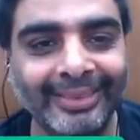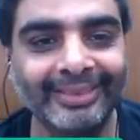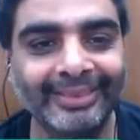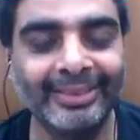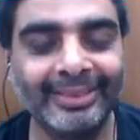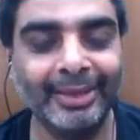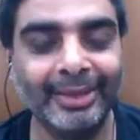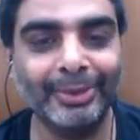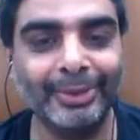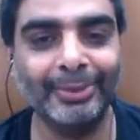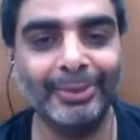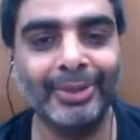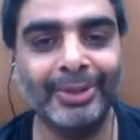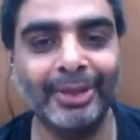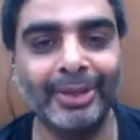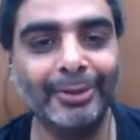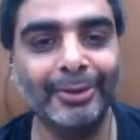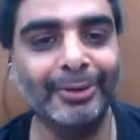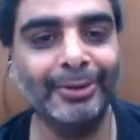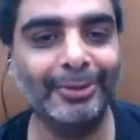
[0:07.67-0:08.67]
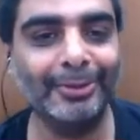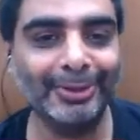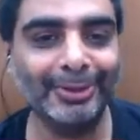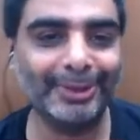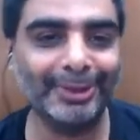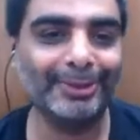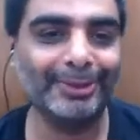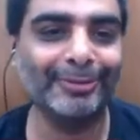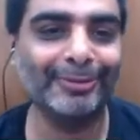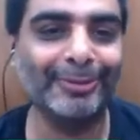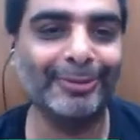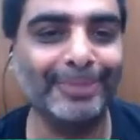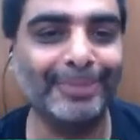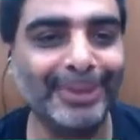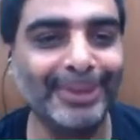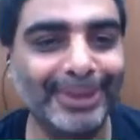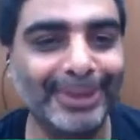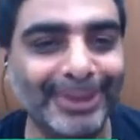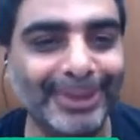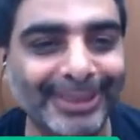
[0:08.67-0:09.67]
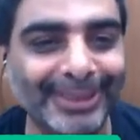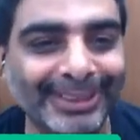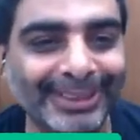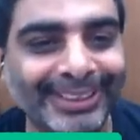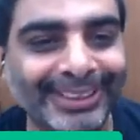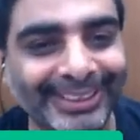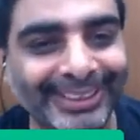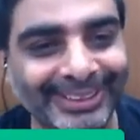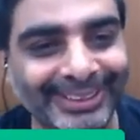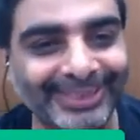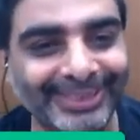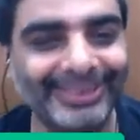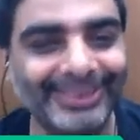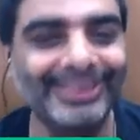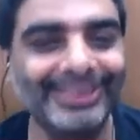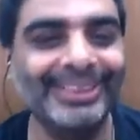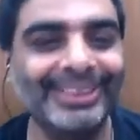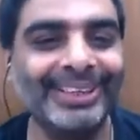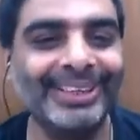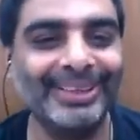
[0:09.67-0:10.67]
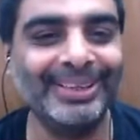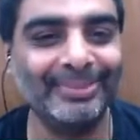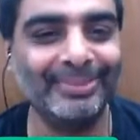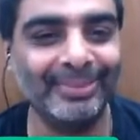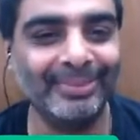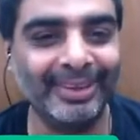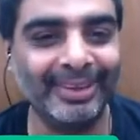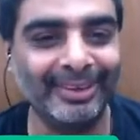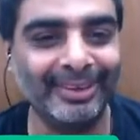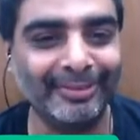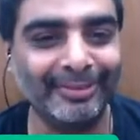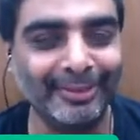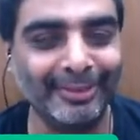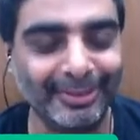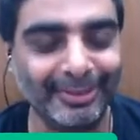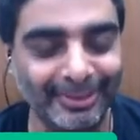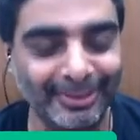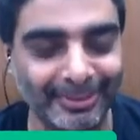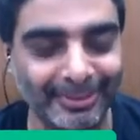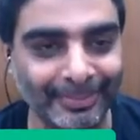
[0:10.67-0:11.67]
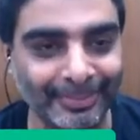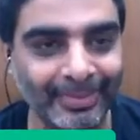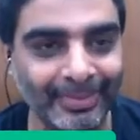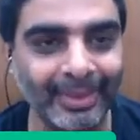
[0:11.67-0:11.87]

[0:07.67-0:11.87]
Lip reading: Thank you for being on time. Grateful to you.